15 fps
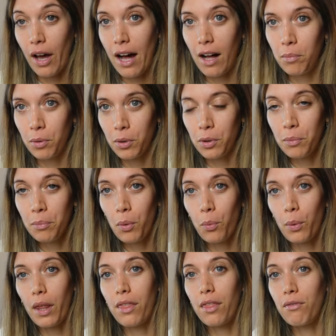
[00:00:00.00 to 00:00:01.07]
album
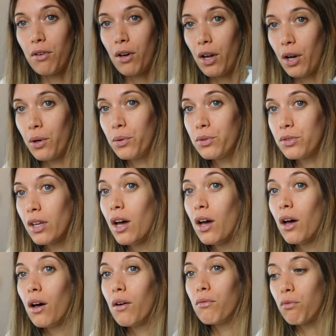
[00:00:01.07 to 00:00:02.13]
with the photos
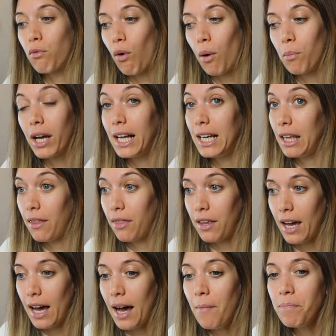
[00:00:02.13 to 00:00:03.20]
from
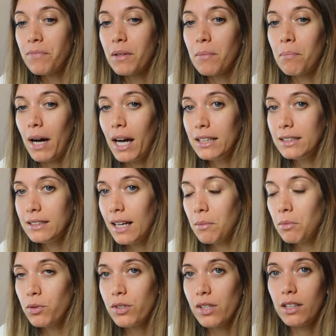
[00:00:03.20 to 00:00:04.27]
Galicia. By the time
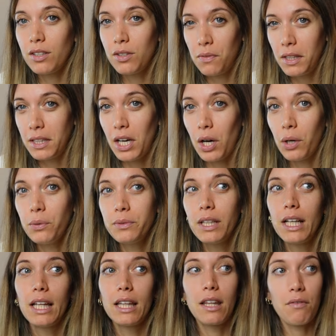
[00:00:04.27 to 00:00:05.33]
you see this video,
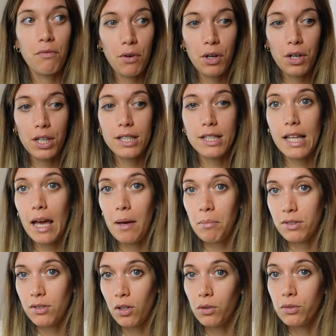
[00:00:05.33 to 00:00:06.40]
the first
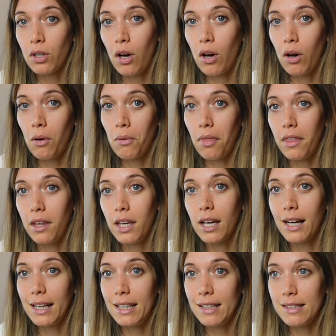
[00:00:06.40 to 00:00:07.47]
episode of the
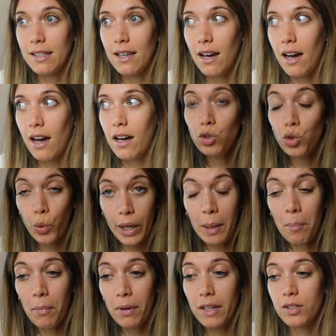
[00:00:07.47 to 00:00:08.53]
Galicia
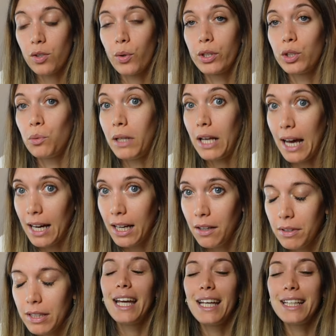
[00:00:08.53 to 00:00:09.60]
trip is going to be live.
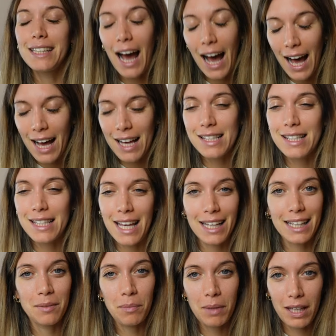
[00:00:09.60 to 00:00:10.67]
It has
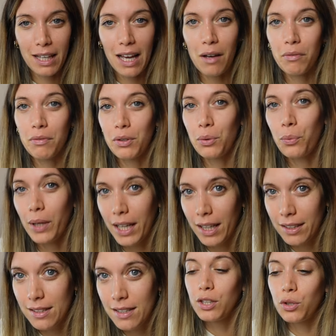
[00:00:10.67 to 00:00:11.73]
taken me a few
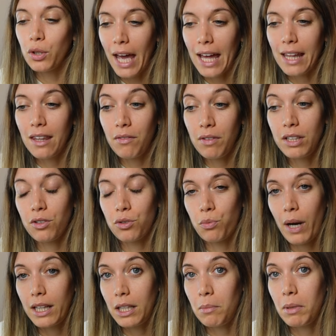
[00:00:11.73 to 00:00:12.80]
weeks to get the videos
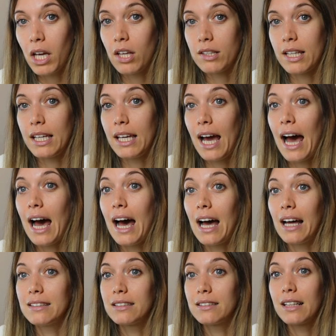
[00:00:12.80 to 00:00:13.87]
ready because I had